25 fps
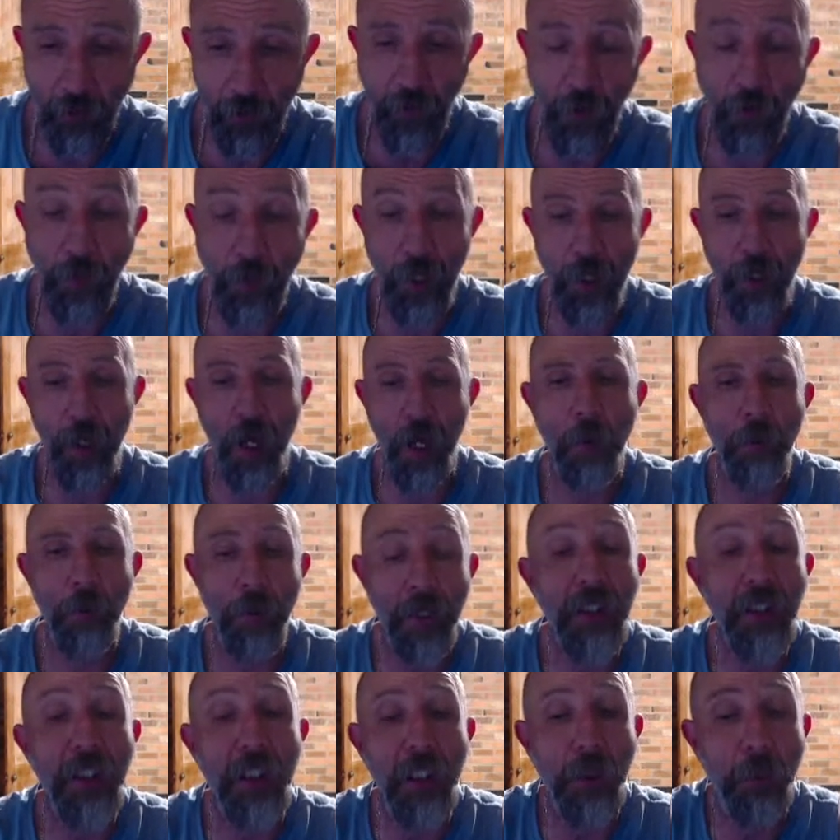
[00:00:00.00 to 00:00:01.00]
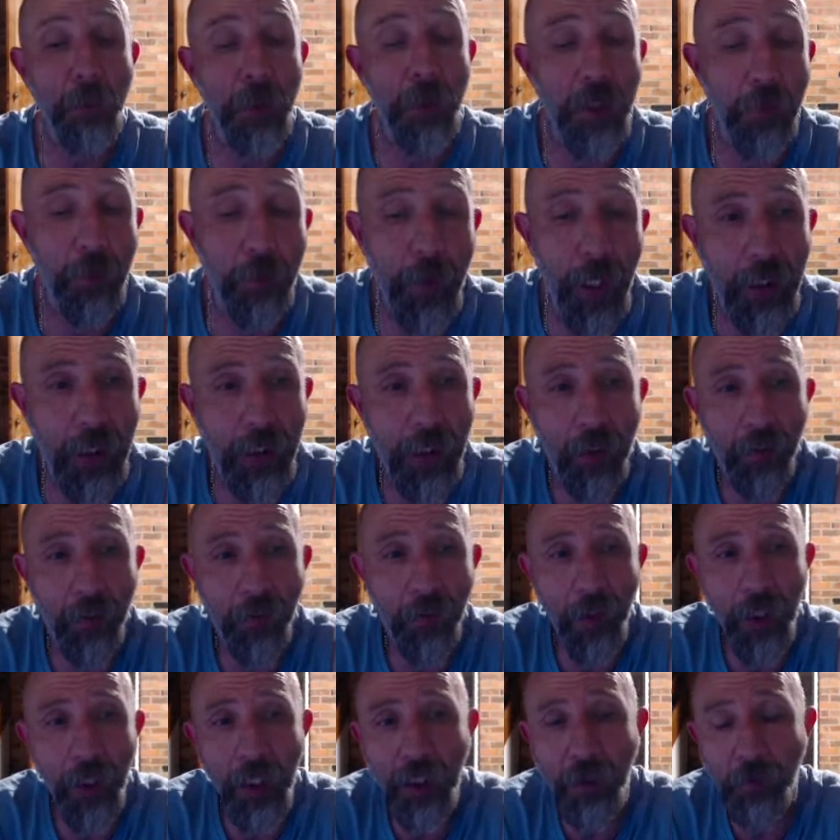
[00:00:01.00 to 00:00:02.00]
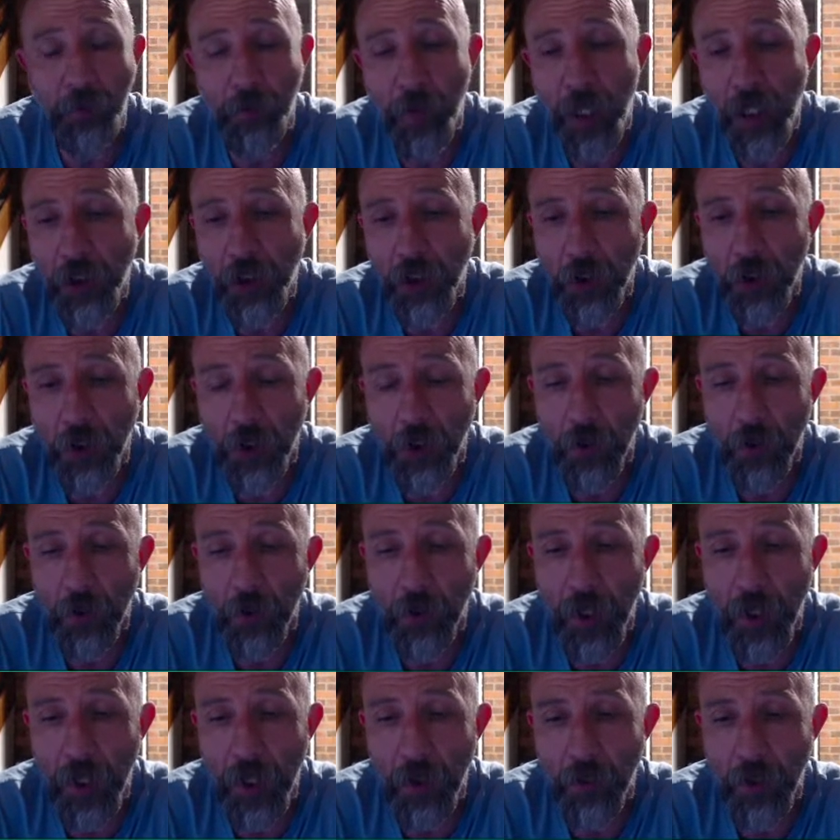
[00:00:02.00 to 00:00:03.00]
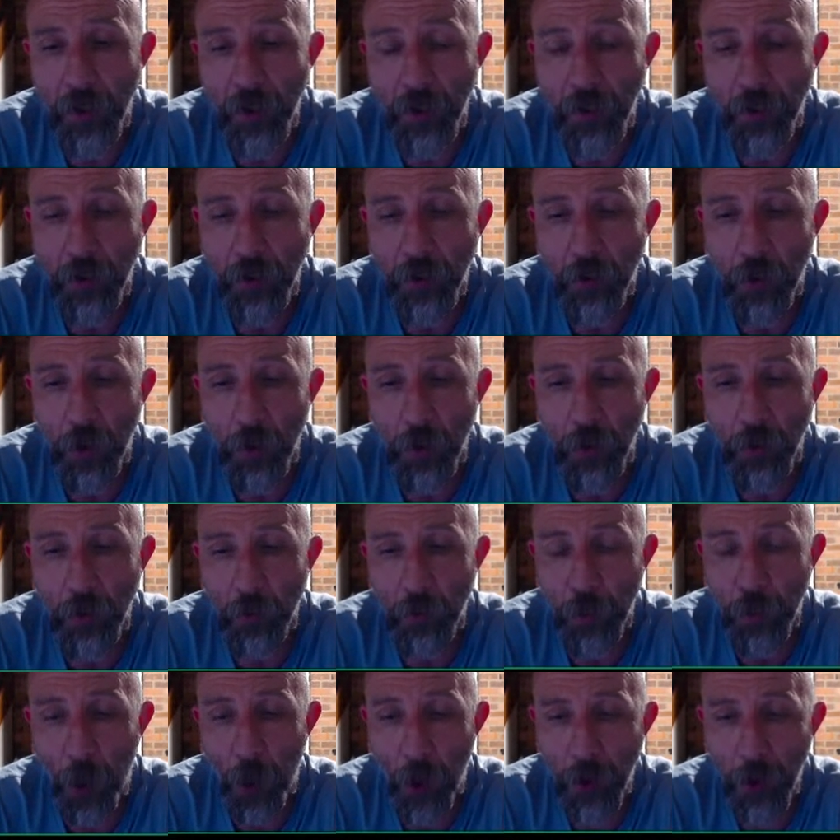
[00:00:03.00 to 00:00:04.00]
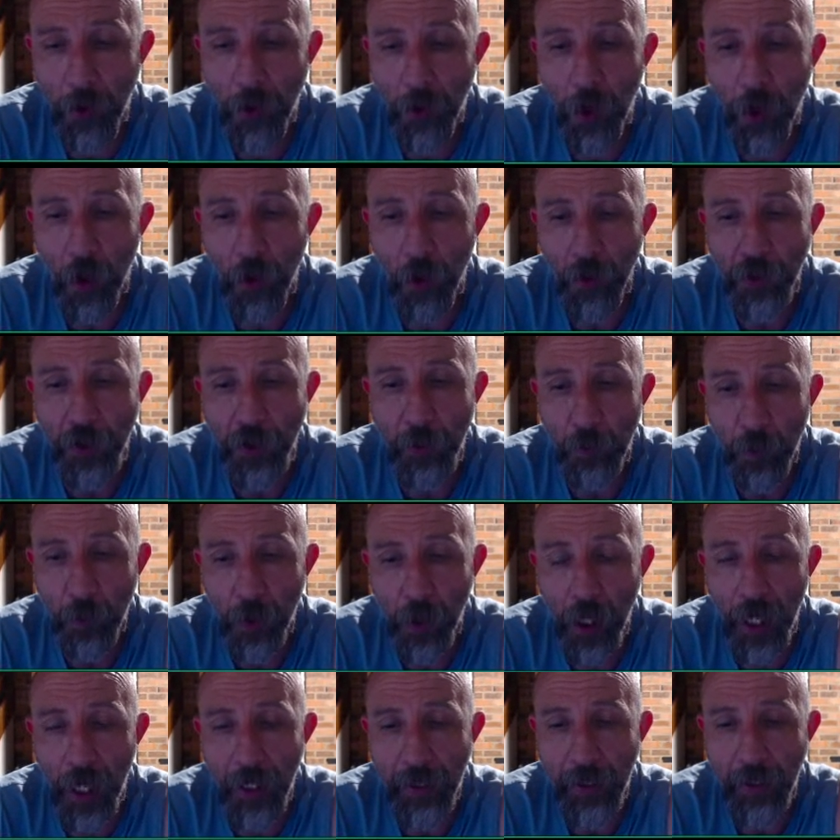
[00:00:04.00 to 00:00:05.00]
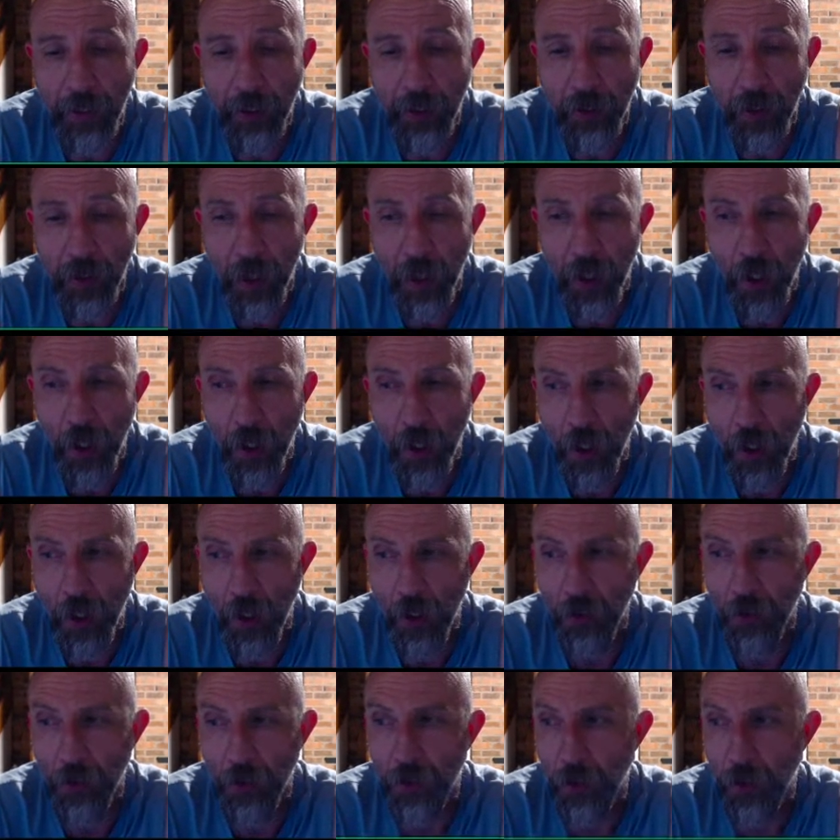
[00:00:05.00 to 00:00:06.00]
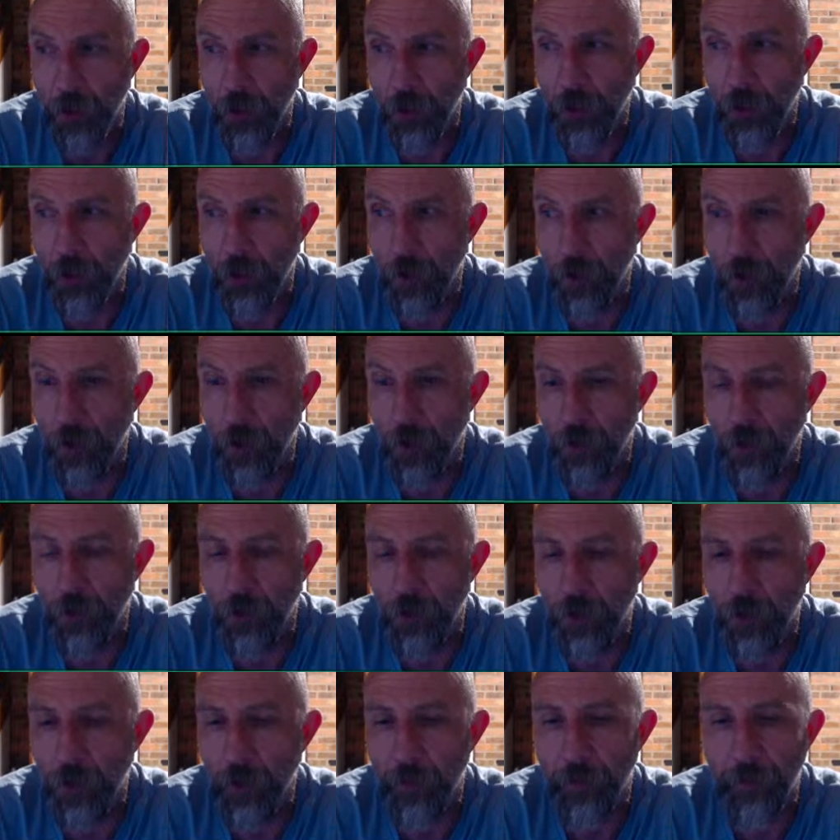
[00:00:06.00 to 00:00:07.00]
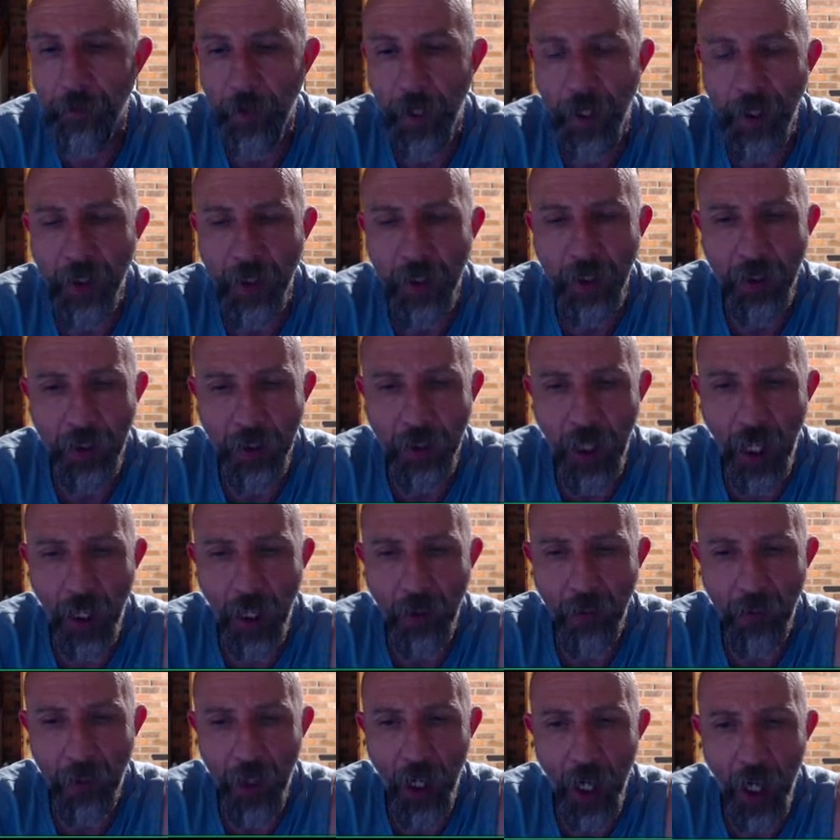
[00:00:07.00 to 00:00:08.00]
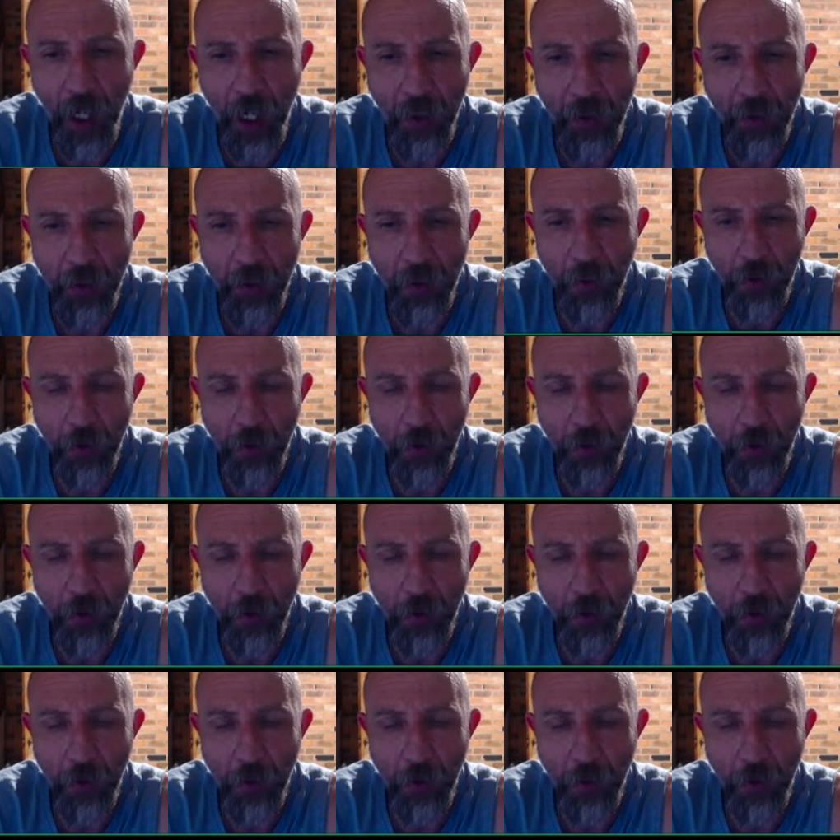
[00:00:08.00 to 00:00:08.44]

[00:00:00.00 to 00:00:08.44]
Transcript: from a business perspective is make sure that there is good protocols in place to defend and safeguard